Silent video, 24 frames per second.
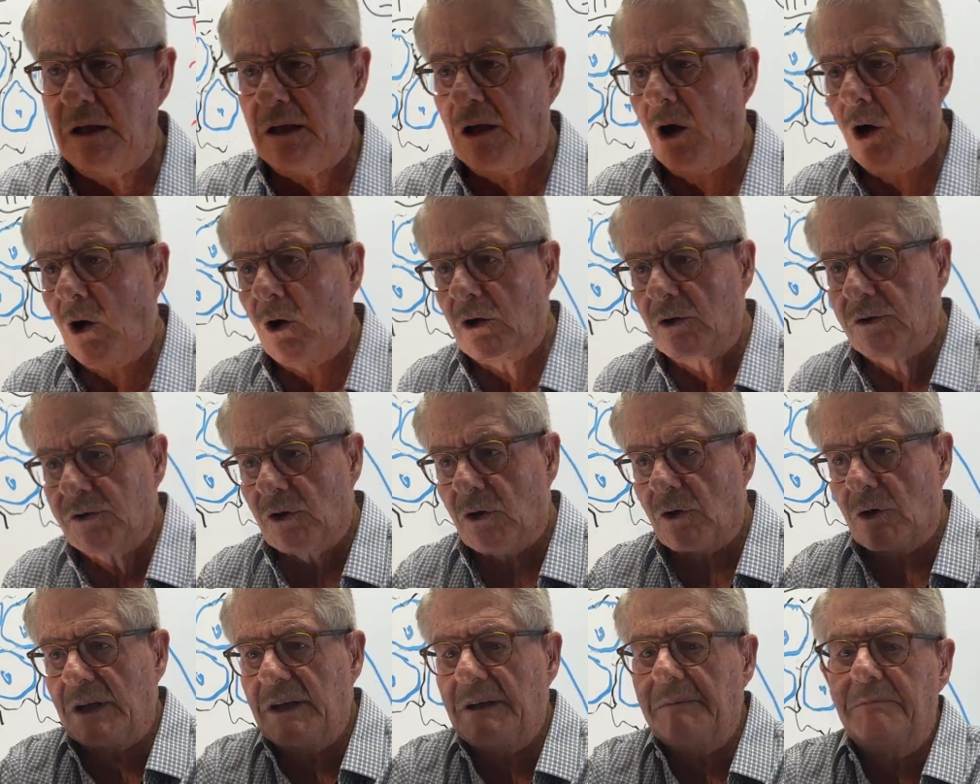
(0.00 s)

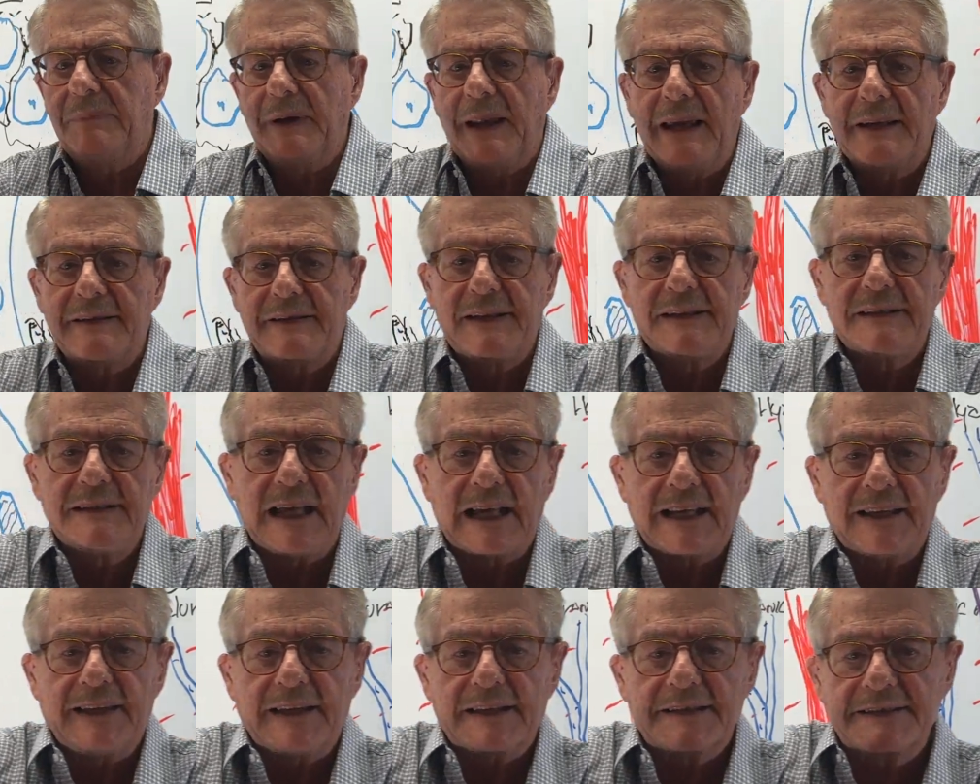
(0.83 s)
Also in places
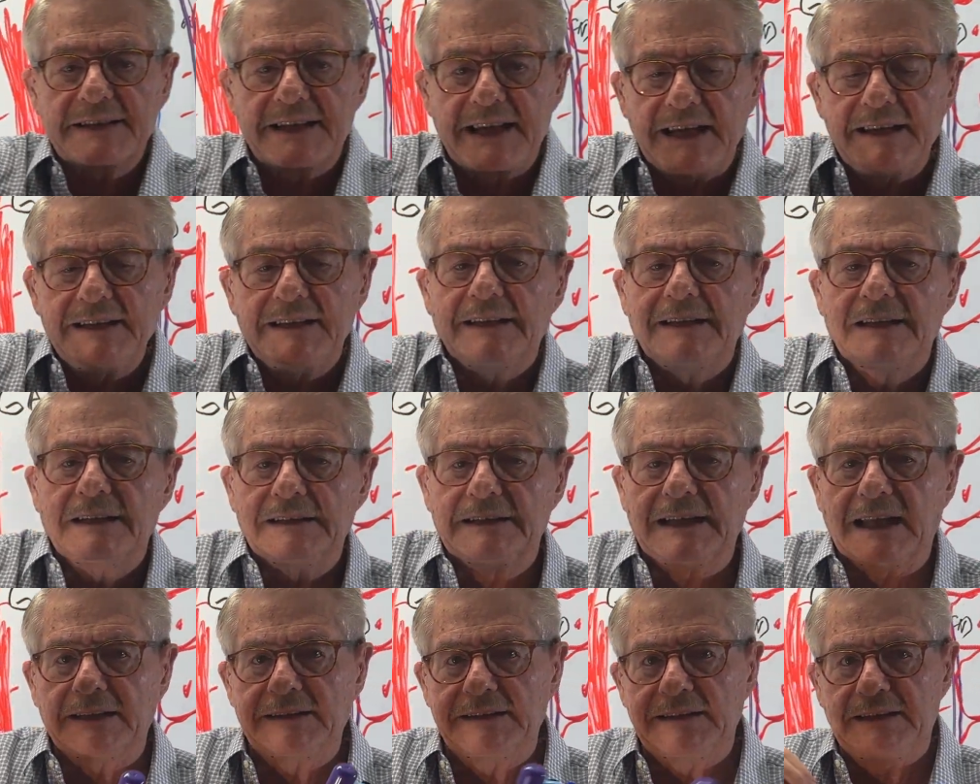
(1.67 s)
like the skin
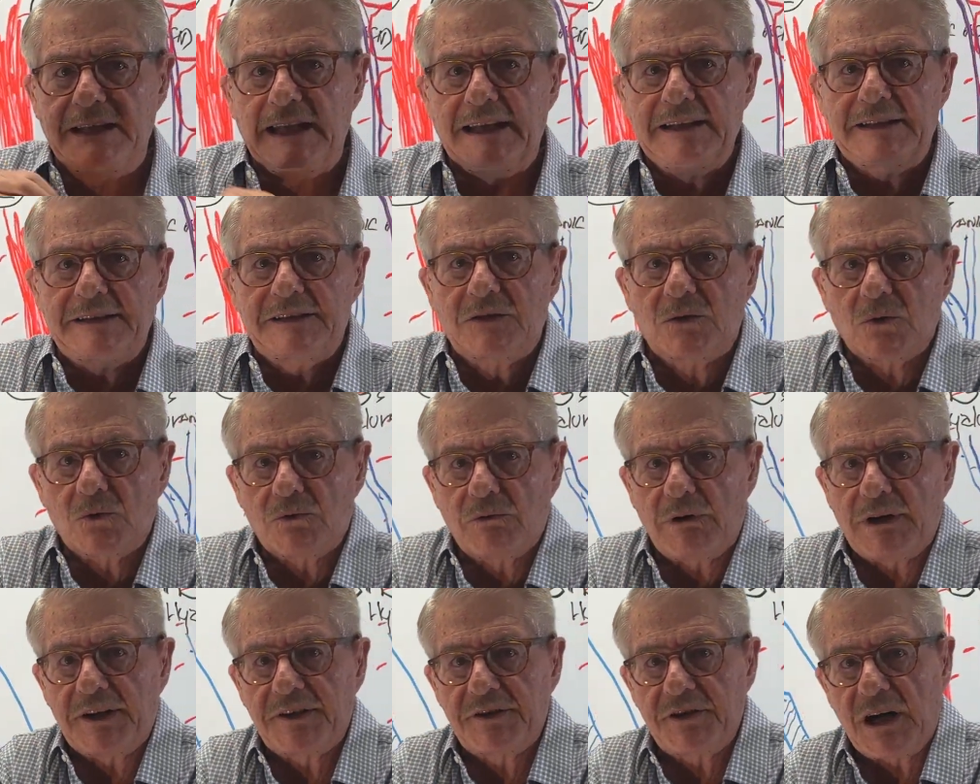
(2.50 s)
that needs to
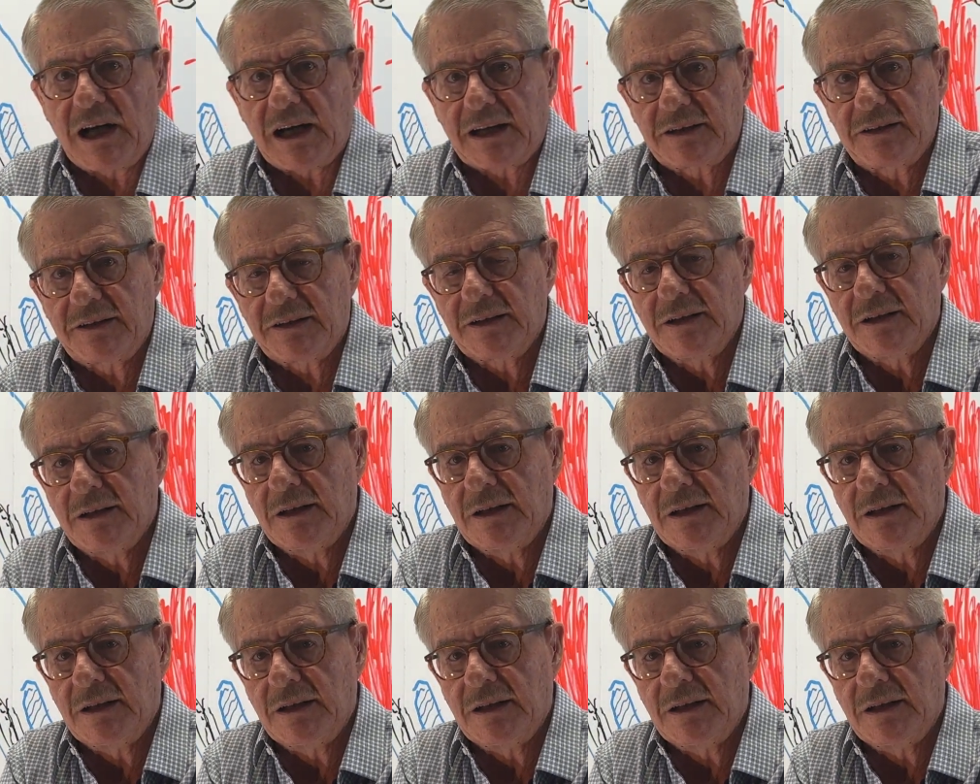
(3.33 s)
retract.